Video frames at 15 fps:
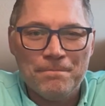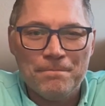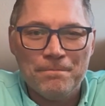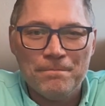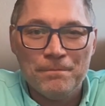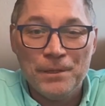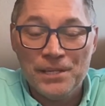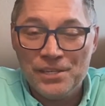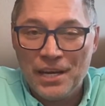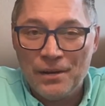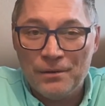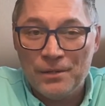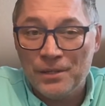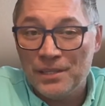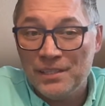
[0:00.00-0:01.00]
Reach
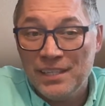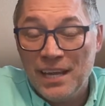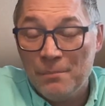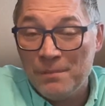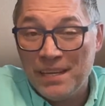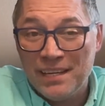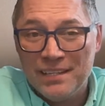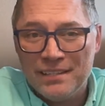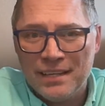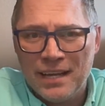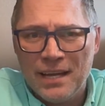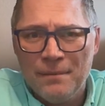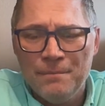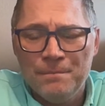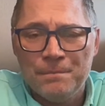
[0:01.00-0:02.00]
out. You can DM me
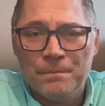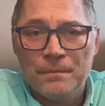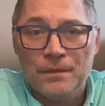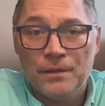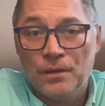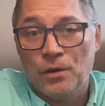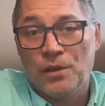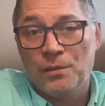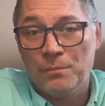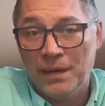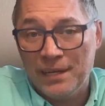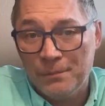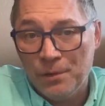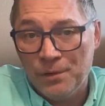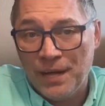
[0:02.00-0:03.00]
anytime. You can go to
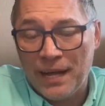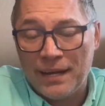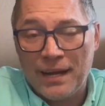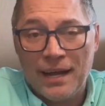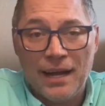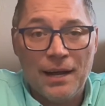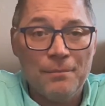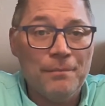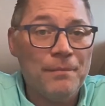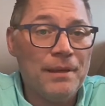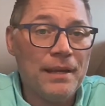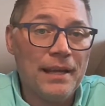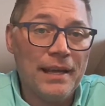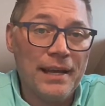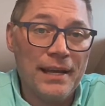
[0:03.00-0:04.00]
themightymo.com
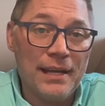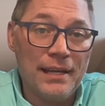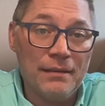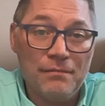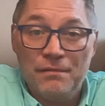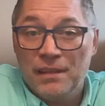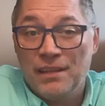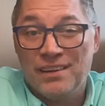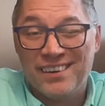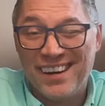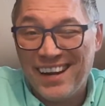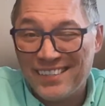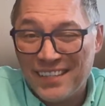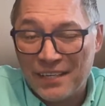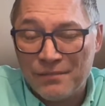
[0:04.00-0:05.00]
and fill out our
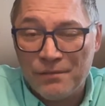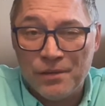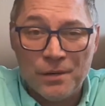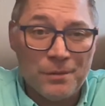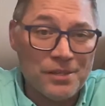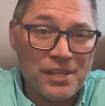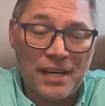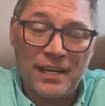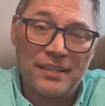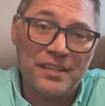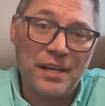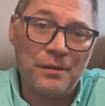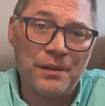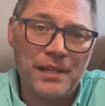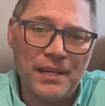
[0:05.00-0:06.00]
contact form or check us
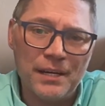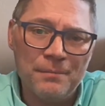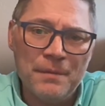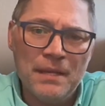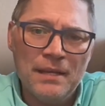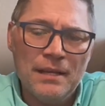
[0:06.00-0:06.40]
out there.